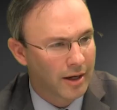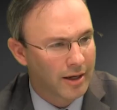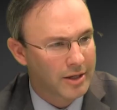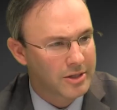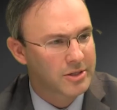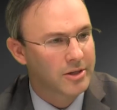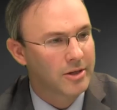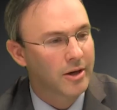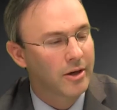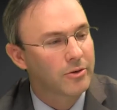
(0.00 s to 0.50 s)
I
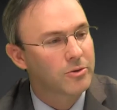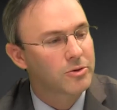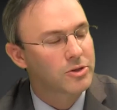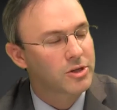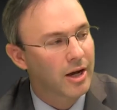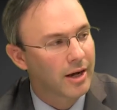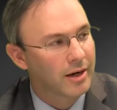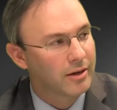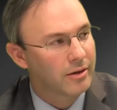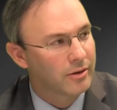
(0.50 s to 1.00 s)
guess the other
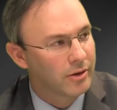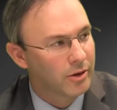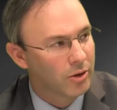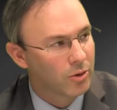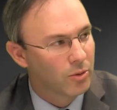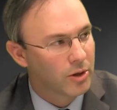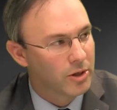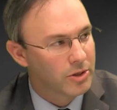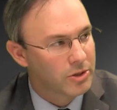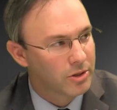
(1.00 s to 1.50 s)
side of the
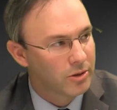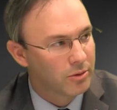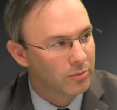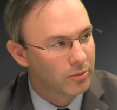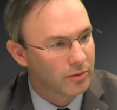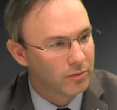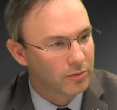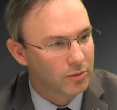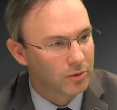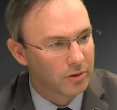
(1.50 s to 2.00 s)
equation that
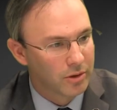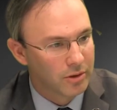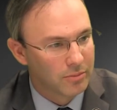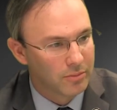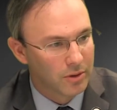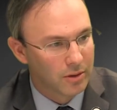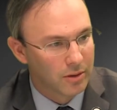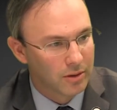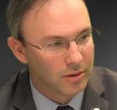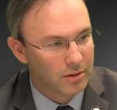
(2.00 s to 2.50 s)
we've really
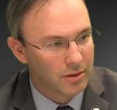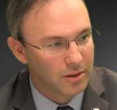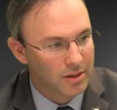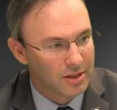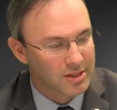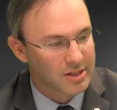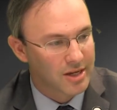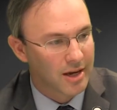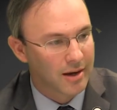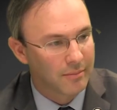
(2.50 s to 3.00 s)
been
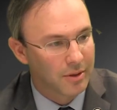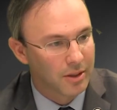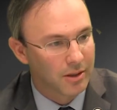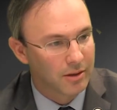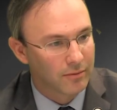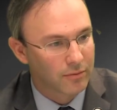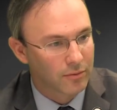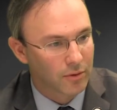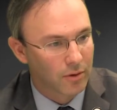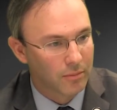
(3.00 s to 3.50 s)

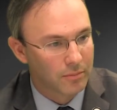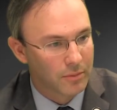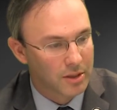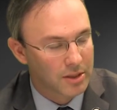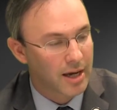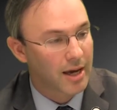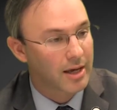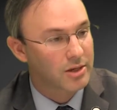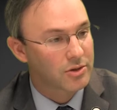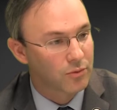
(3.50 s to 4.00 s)
examining from the
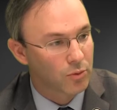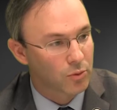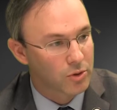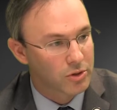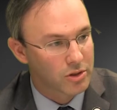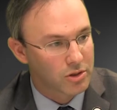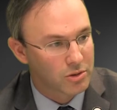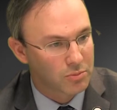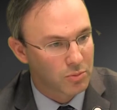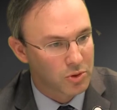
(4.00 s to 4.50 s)
task
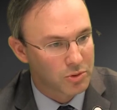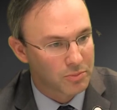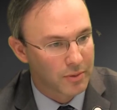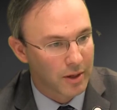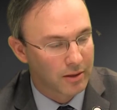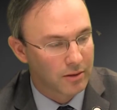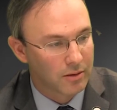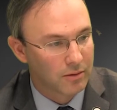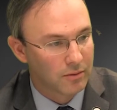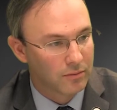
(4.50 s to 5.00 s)
force's
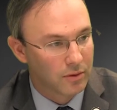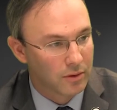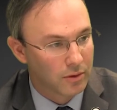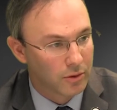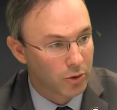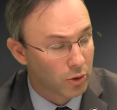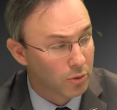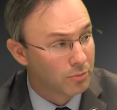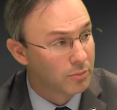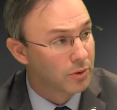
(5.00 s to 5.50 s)
perspective, and
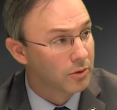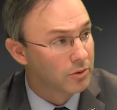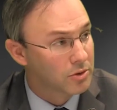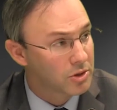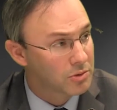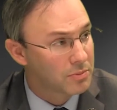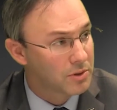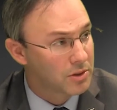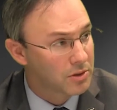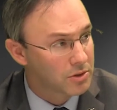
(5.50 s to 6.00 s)
your bill
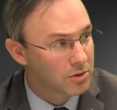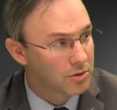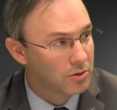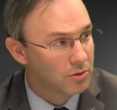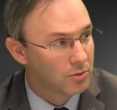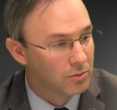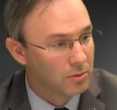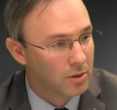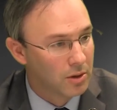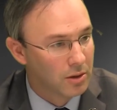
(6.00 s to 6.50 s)
speaks
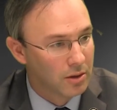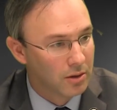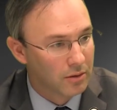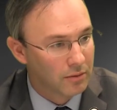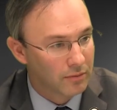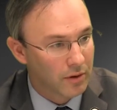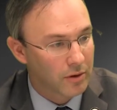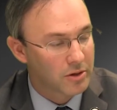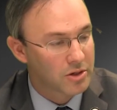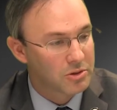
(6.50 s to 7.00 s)
to
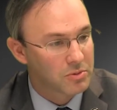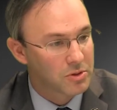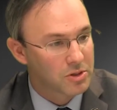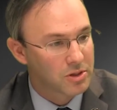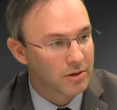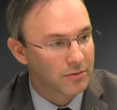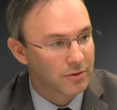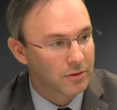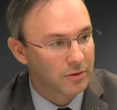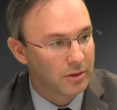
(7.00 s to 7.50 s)
very
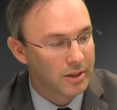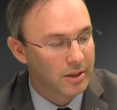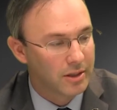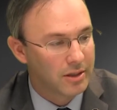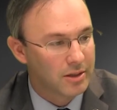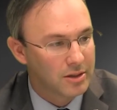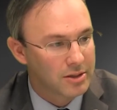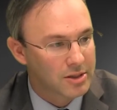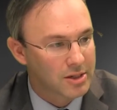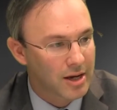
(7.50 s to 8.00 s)
specifically,
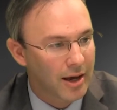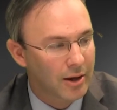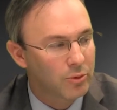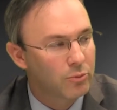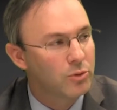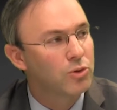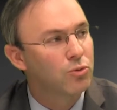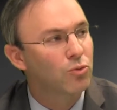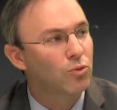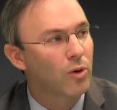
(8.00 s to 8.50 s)
is how do
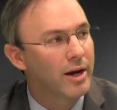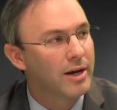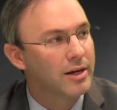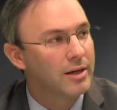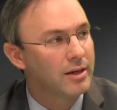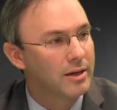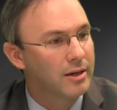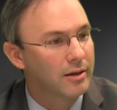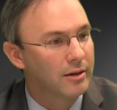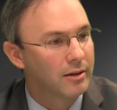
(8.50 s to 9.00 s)
we
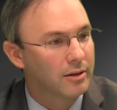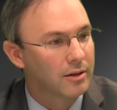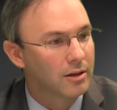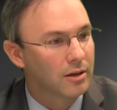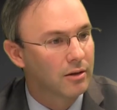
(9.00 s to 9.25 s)
rein in